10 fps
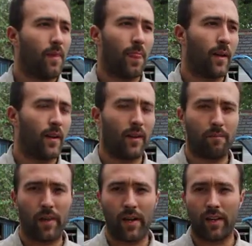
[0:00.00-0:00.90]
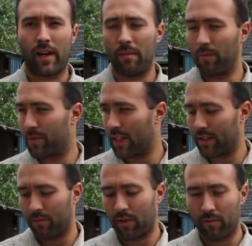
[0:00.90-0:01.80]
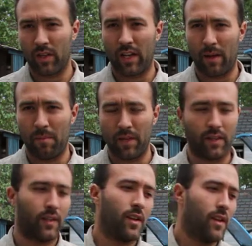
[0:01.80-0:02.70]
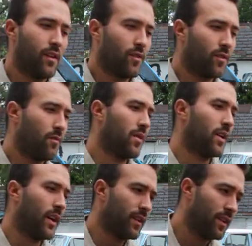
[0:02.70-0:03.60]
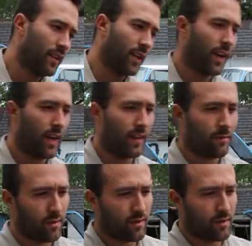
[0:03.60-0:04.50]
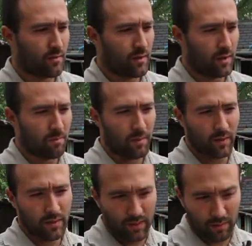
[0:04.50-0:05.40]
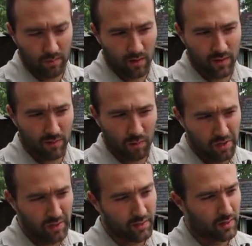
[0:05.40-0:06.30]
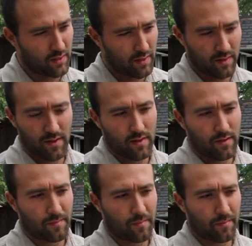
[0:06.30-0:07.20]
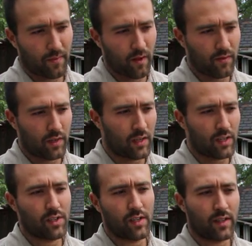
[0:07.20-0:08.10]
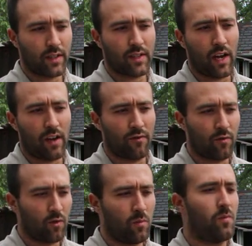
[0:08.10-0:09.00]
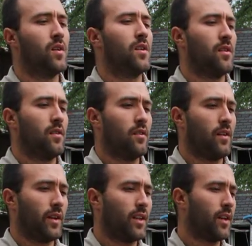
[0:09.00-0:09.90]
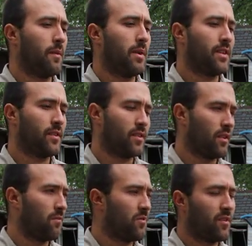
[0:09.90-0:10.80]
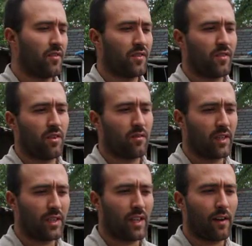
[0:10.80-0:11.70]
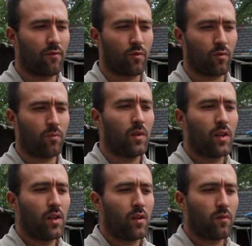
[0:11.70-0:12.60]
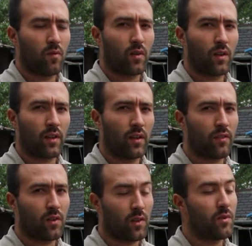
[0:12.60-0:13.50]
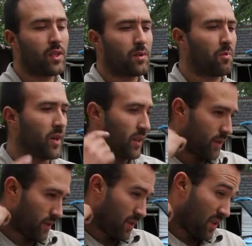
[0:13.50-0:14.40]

I'm obsessed with reliability. So one idea that I had was to put some more springs on the clutch. It does have room. I think I mentioned this on the previous video. It does have room for another 3 springs.